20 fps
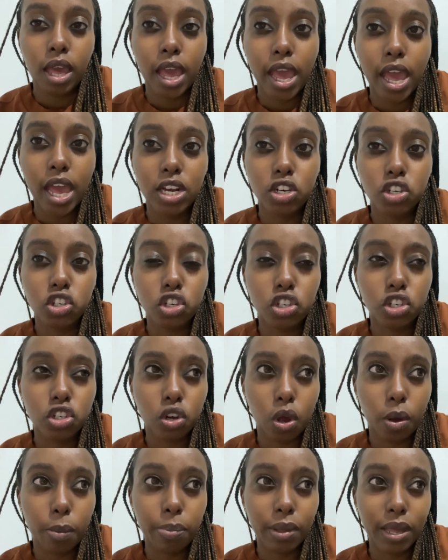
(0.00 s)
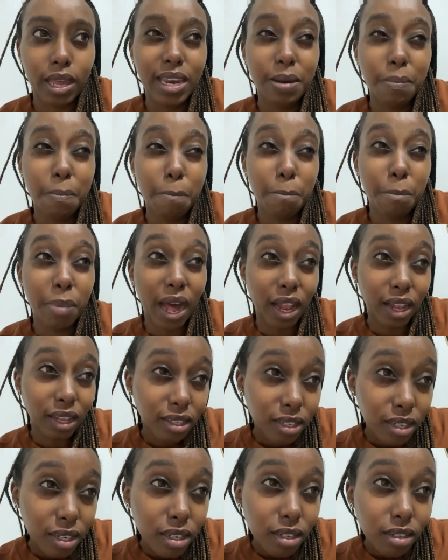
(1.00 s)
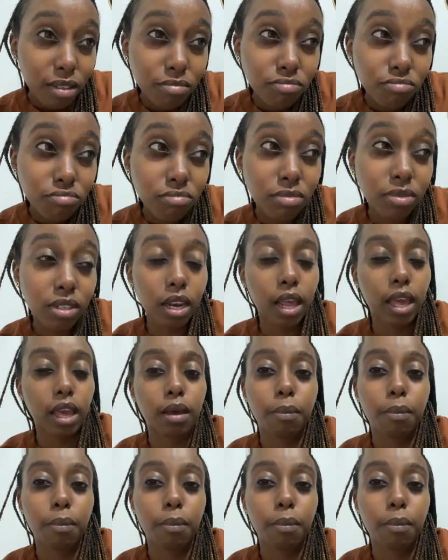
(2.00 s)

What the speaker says: and shop in bulk, like